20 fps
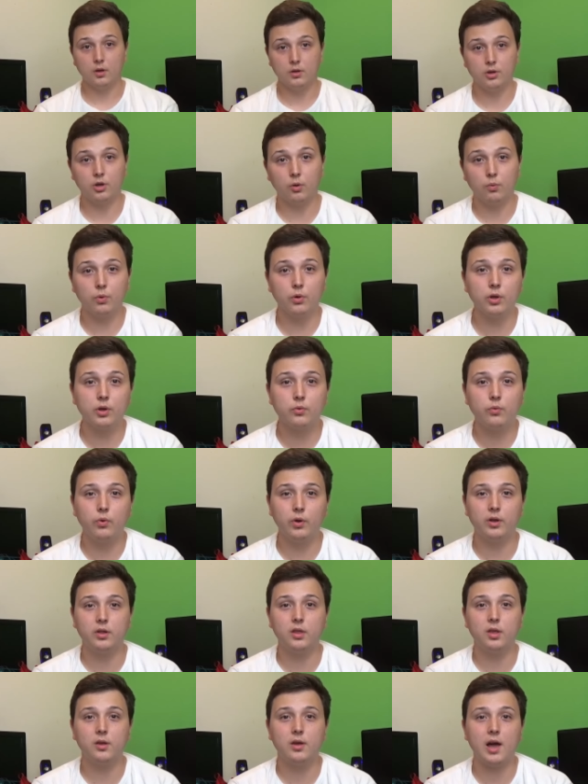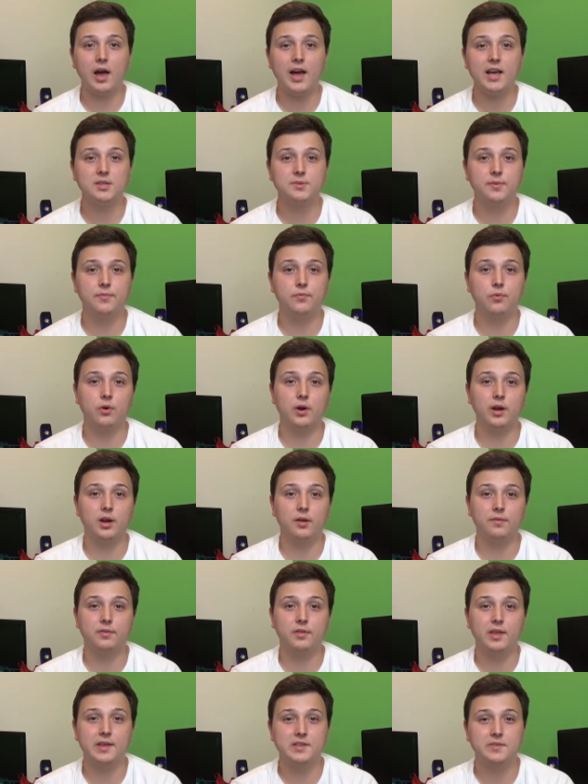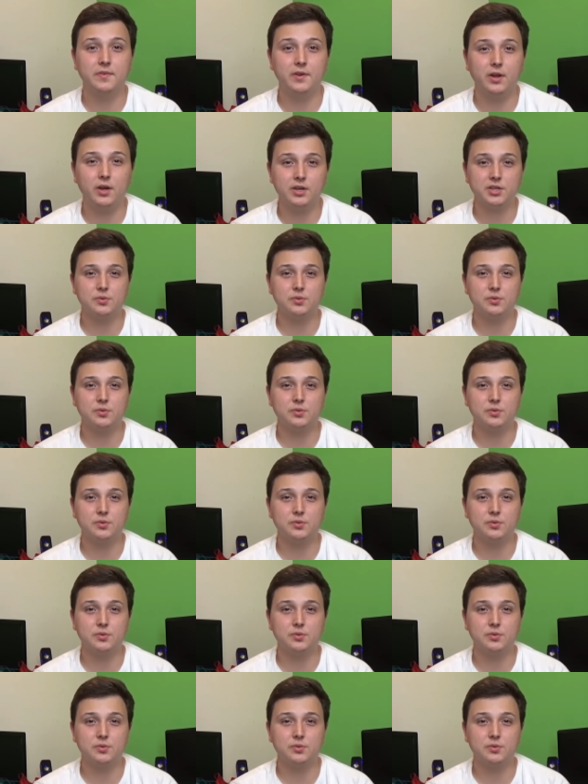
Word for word: Yo, really quickly guys, before I end off today's video,